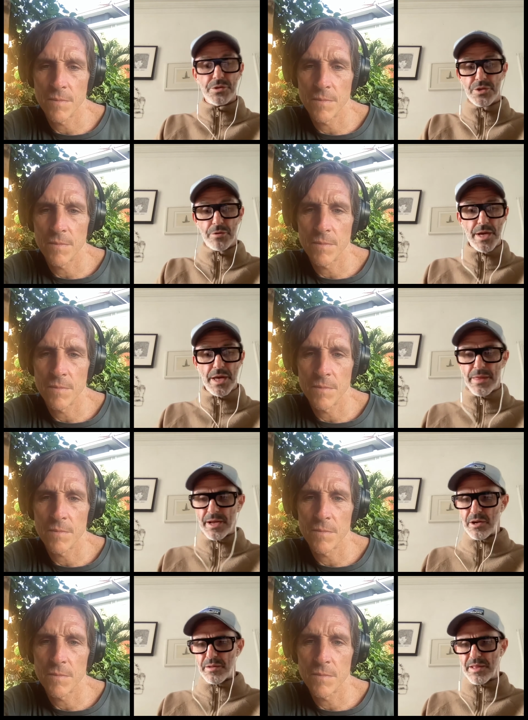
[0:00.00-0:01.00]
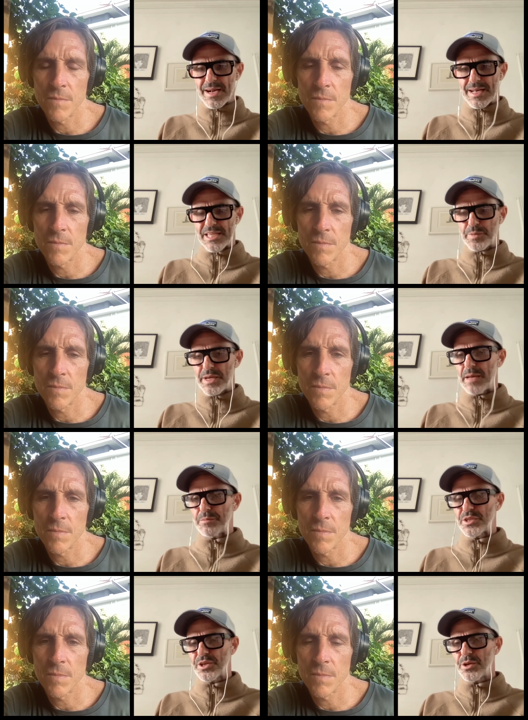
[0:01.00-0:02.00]
Speaker 1: So yeah, that class became
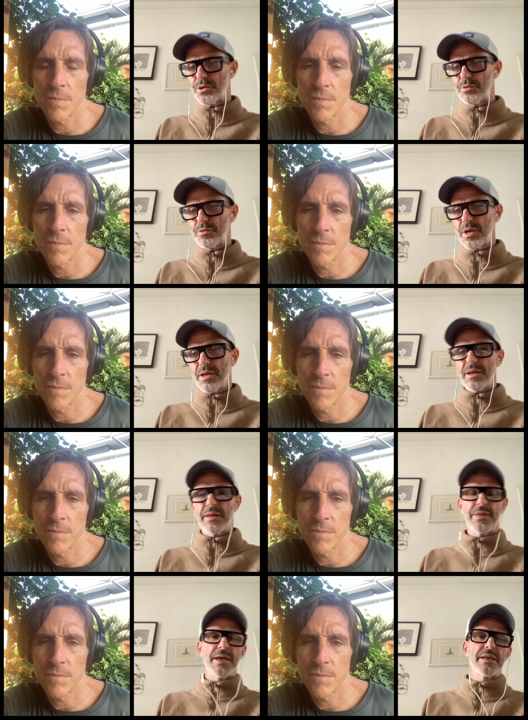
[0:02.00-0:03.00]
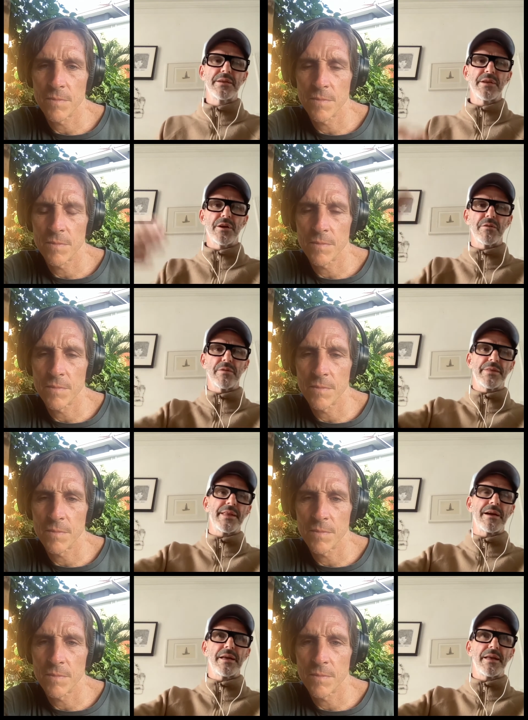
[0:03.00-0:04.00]
two, and then, you know,
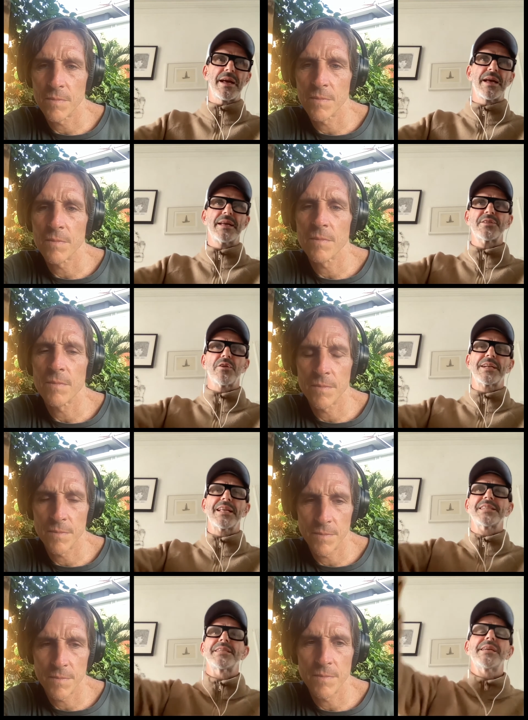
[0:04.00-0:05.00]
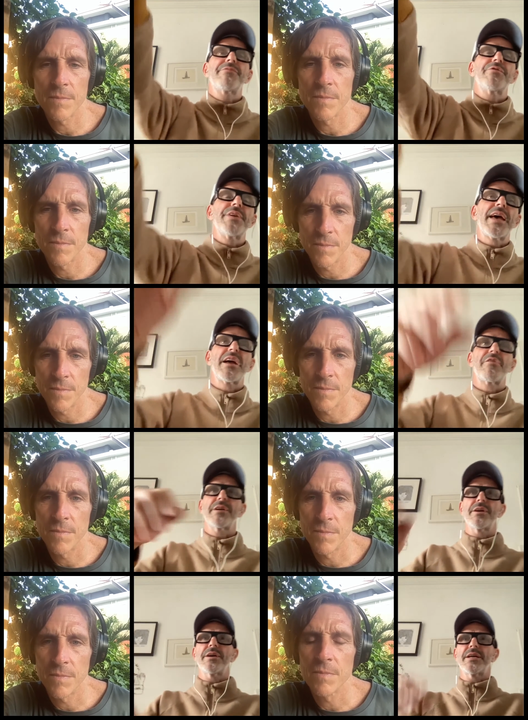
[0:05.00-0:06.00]
that I started a class in a different
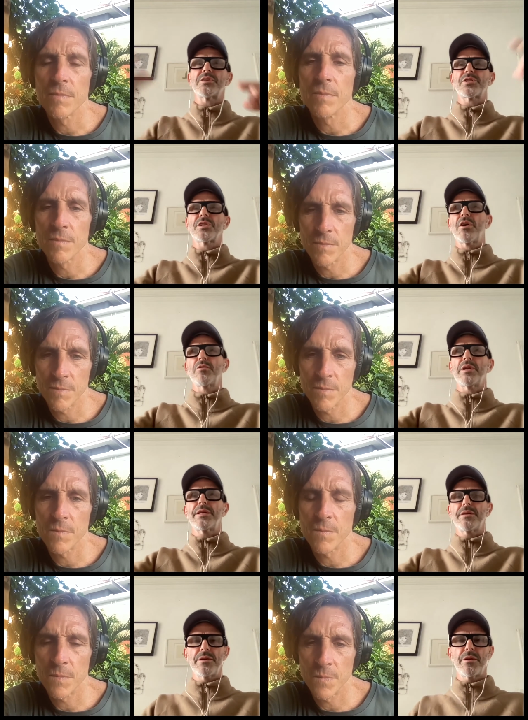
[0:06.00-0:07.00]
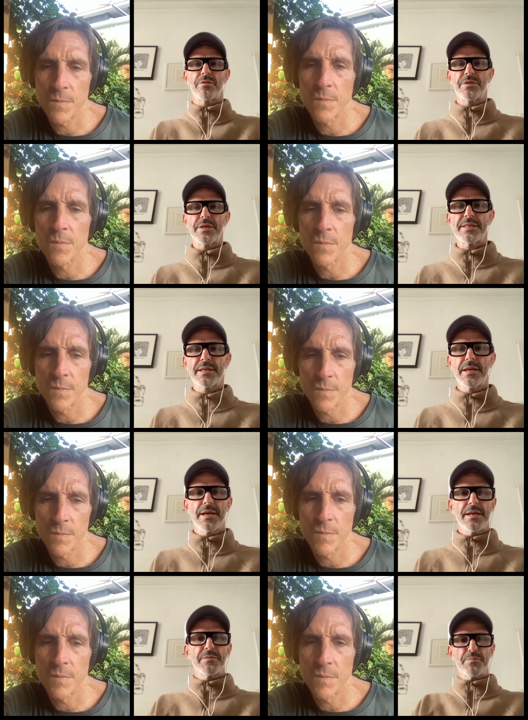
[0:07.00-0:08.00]
area, and slowly, you know, these
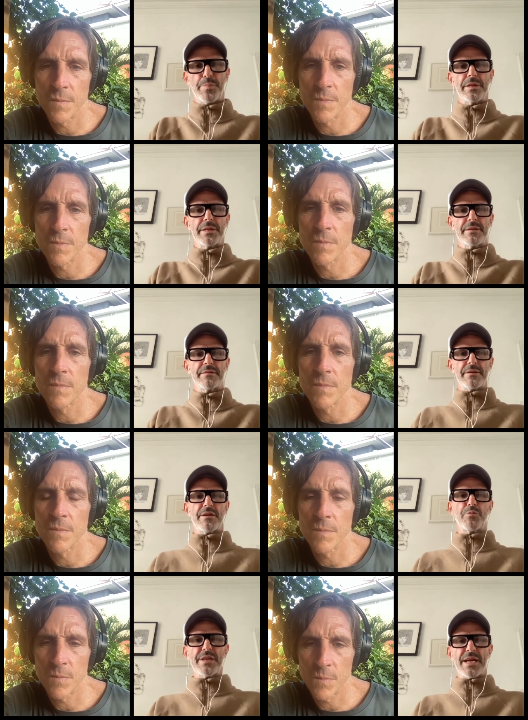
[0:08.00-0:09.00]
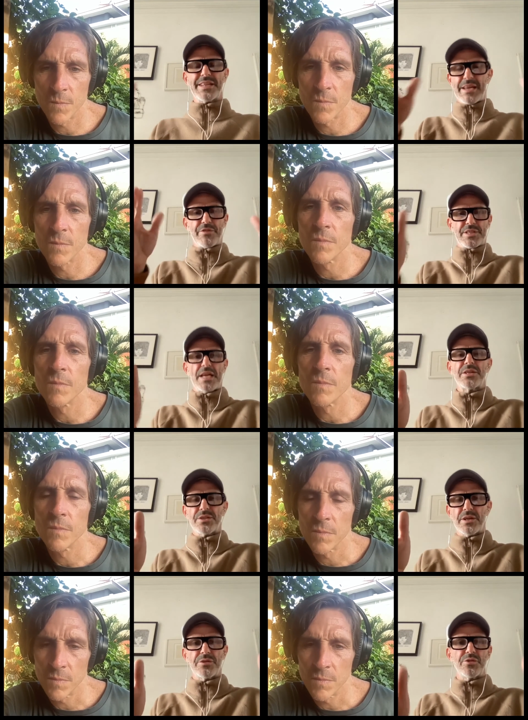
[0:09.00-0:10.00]
building, you know, I didn't have a
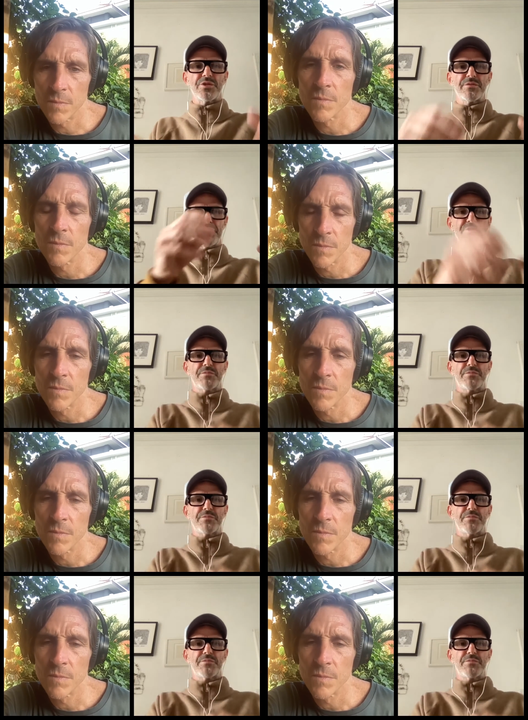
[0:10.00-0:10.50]
center, I just